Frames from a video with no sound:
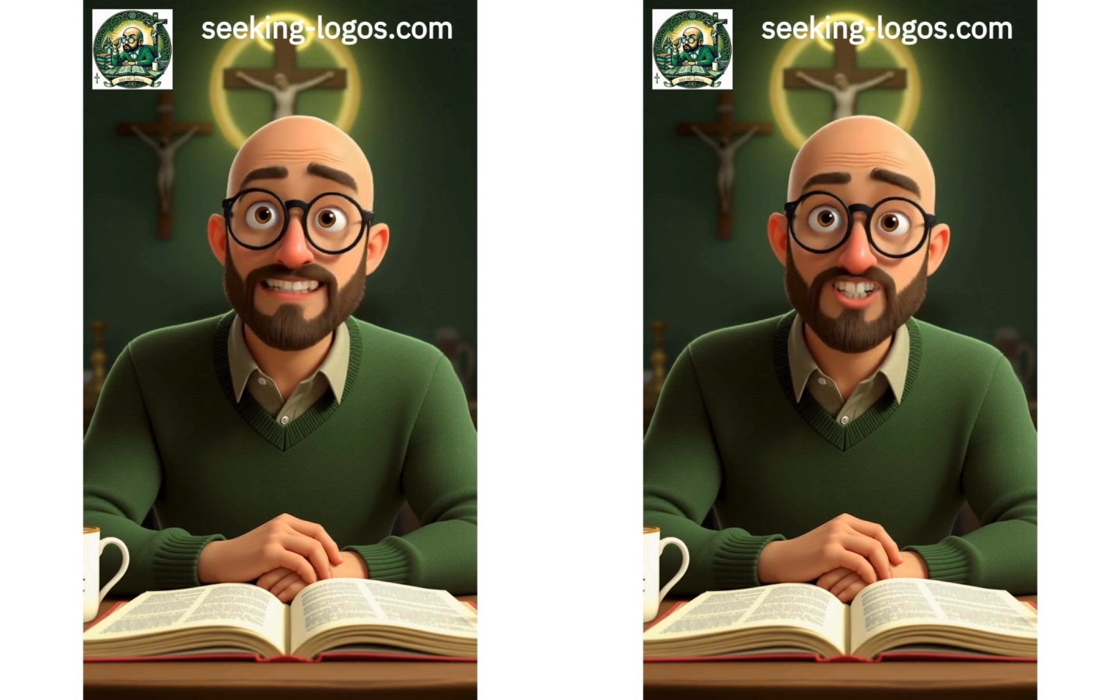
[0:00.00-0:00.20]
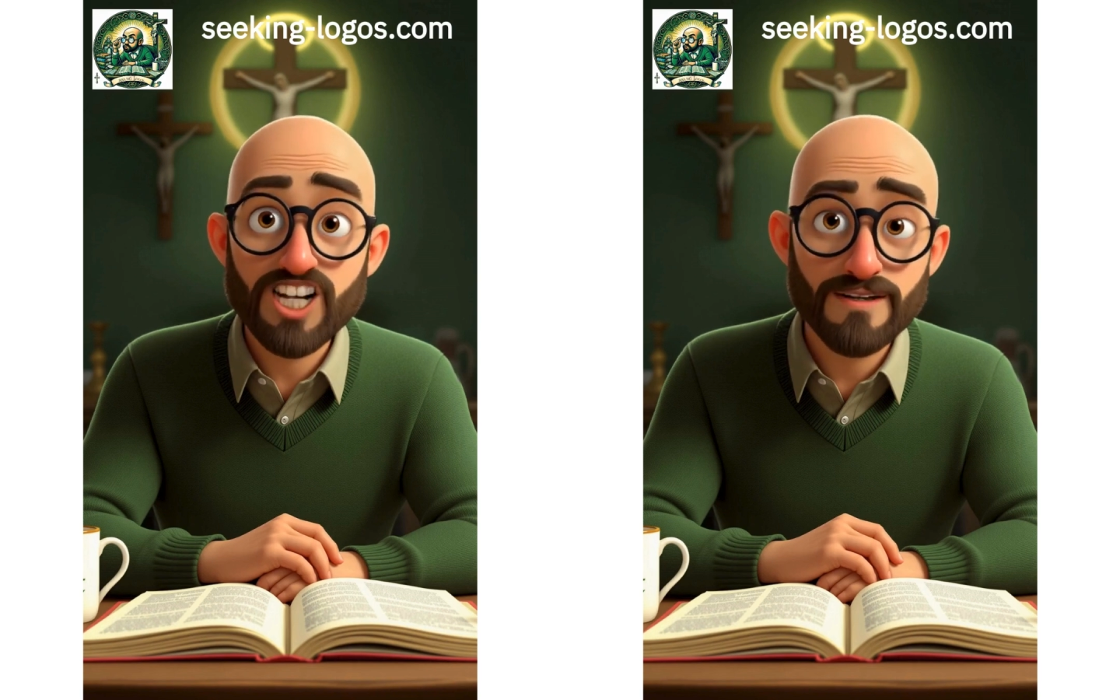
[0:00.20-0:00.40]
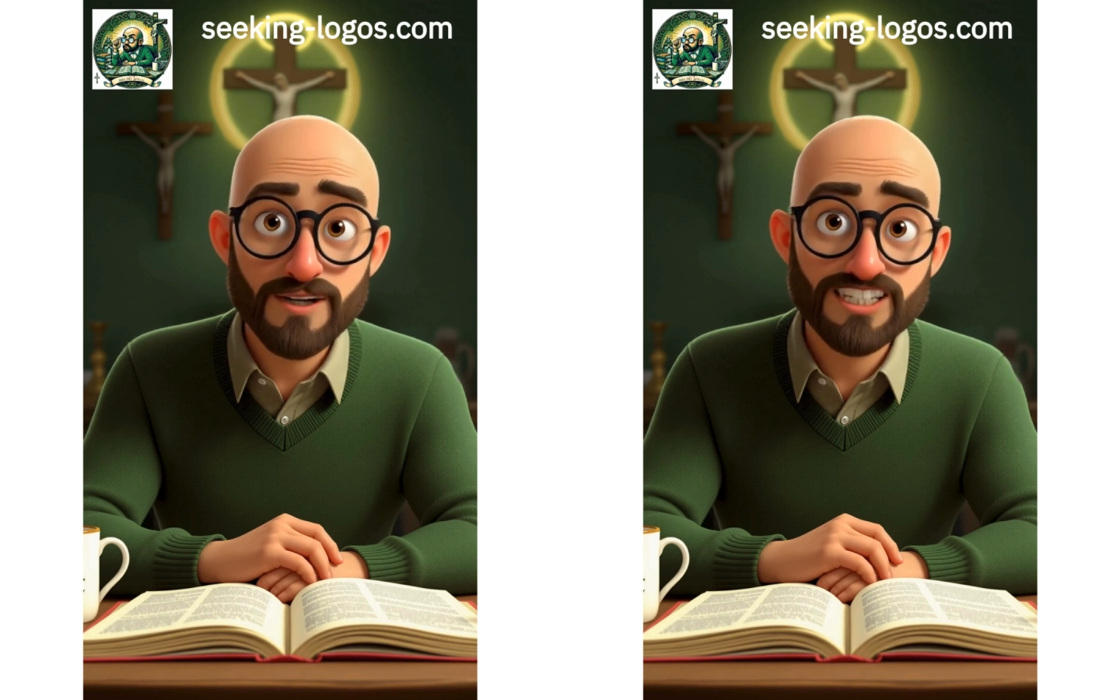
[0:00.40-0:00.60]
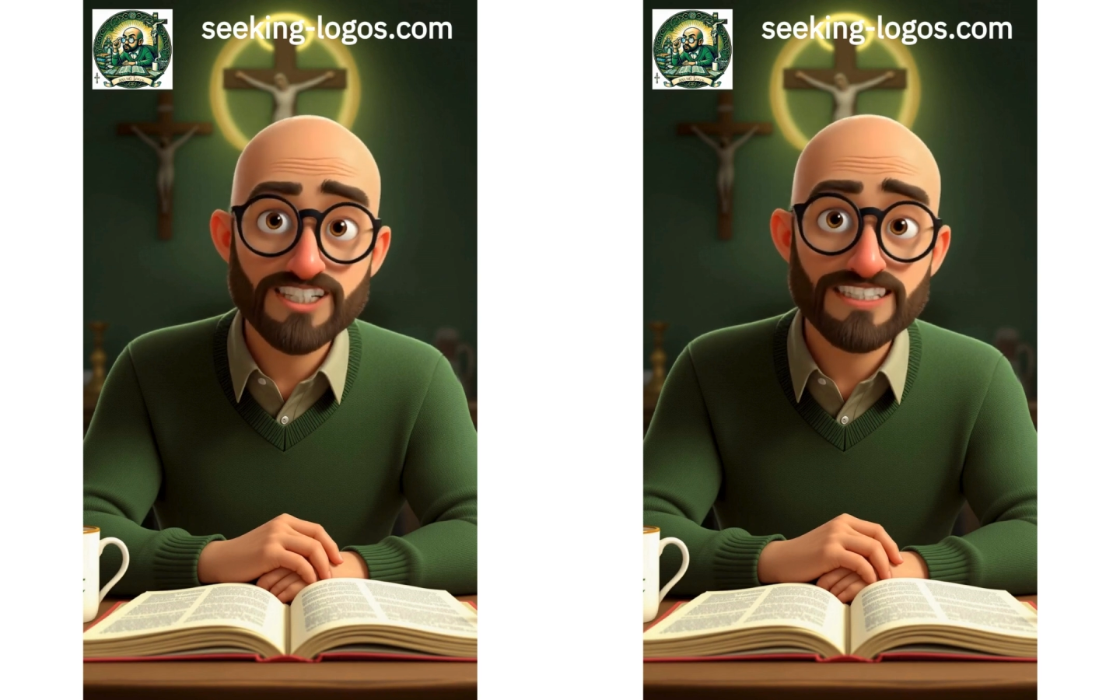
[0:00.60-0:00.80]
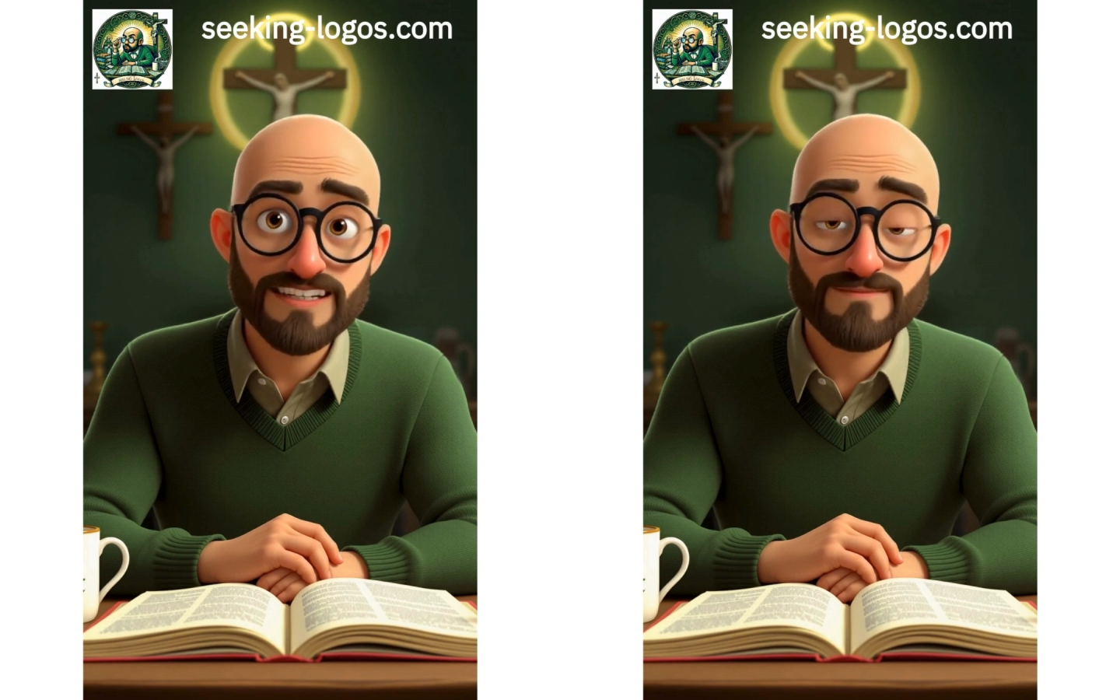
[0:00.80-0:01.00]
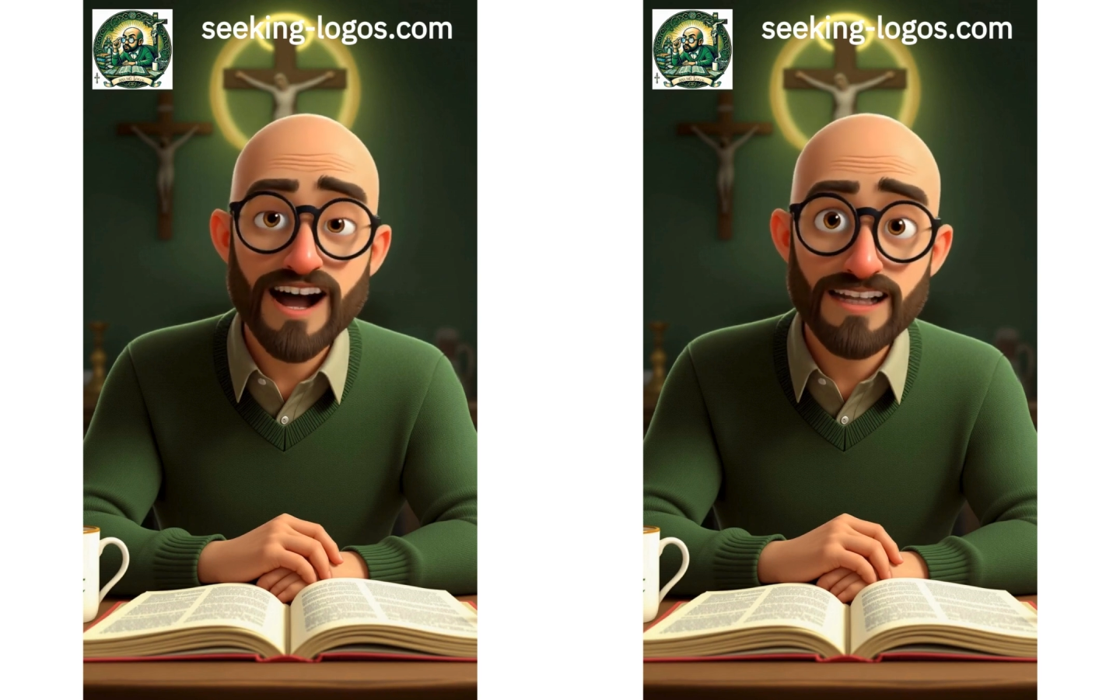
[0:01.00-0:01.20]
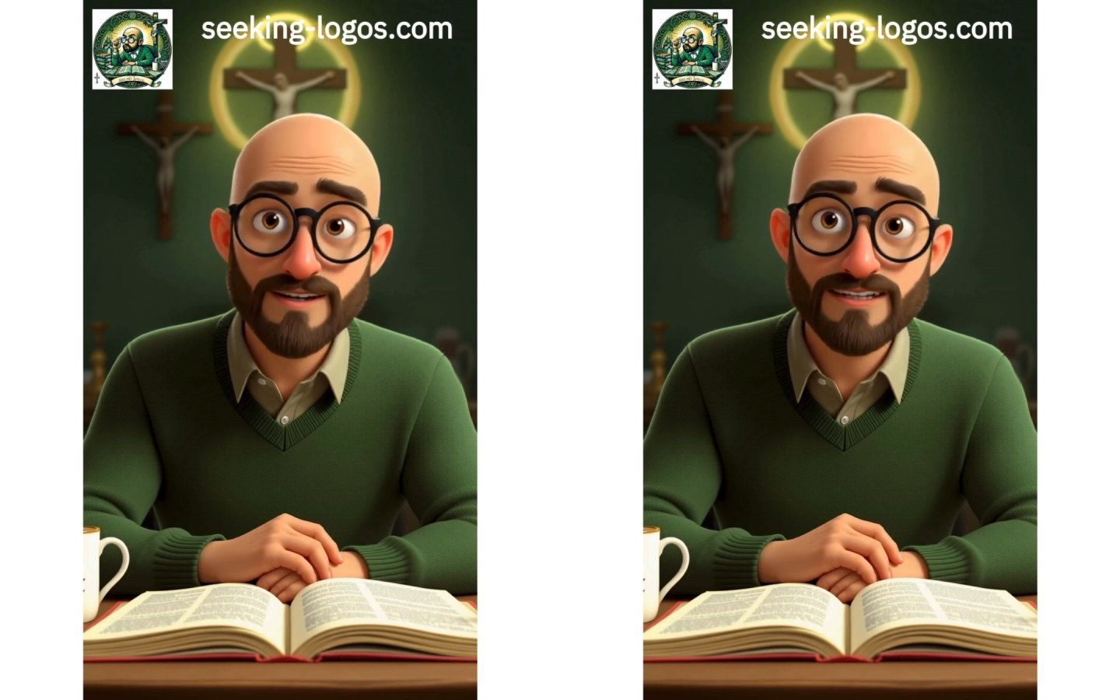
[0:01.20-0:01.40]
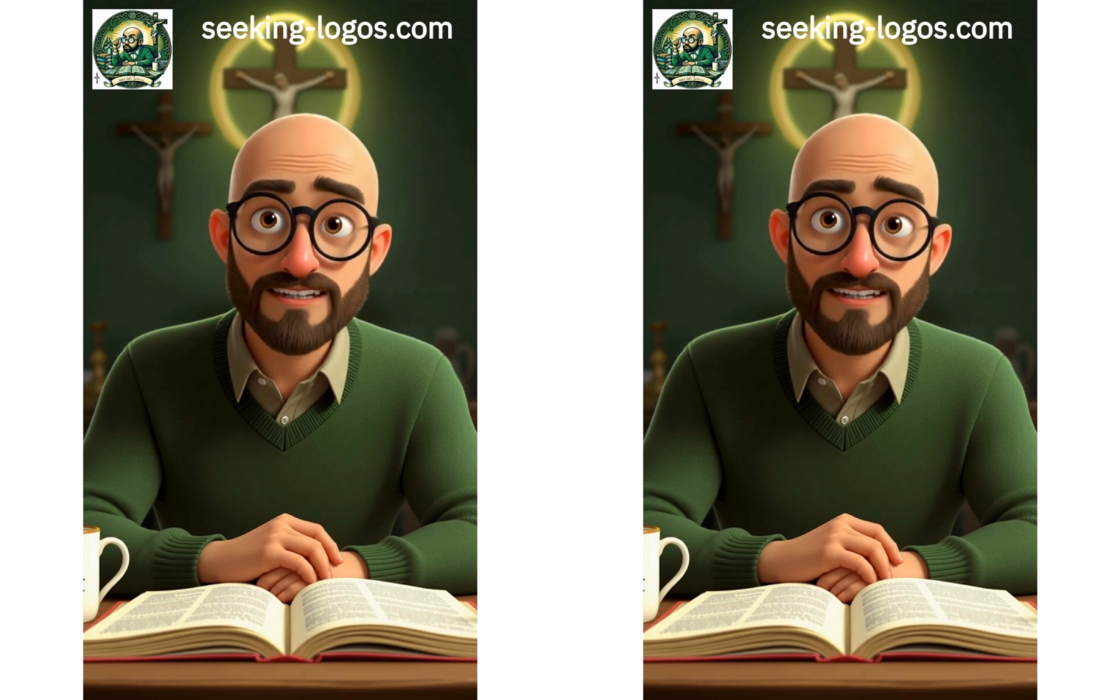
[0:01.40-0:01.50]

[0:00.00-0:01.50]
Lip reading: the generations that followed.